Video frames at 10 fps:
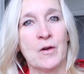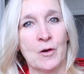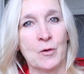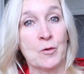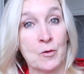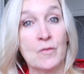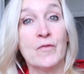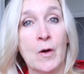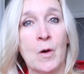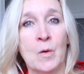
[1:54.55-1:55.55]
or your
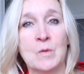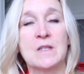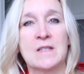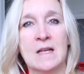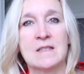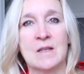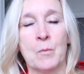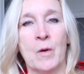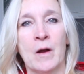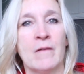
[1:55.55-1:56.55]
phone set
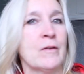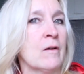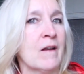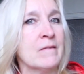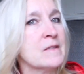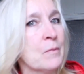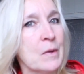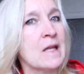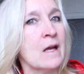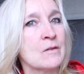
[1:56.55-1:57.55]
somewhere if you don't have
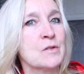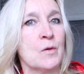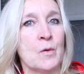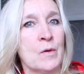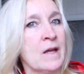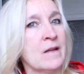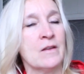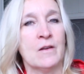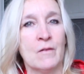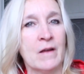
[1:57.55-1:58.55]
somebody else to hold it and
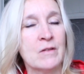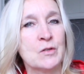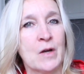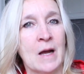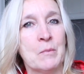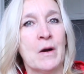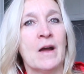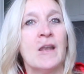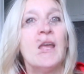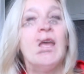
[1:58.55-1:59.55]
you don't have a tripod,